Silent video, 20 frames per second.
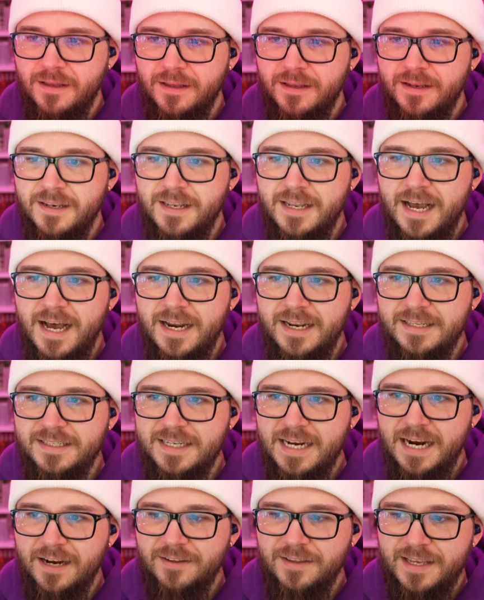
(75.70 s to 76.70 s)
Not
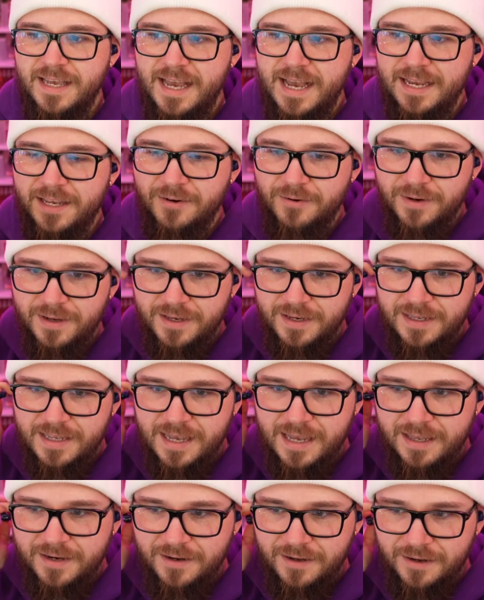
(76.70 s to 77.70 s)
entirely accurate.
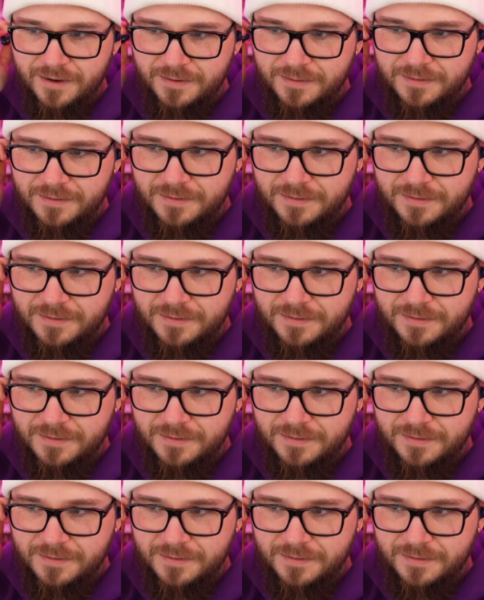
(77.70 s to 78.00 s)
Yeah, no.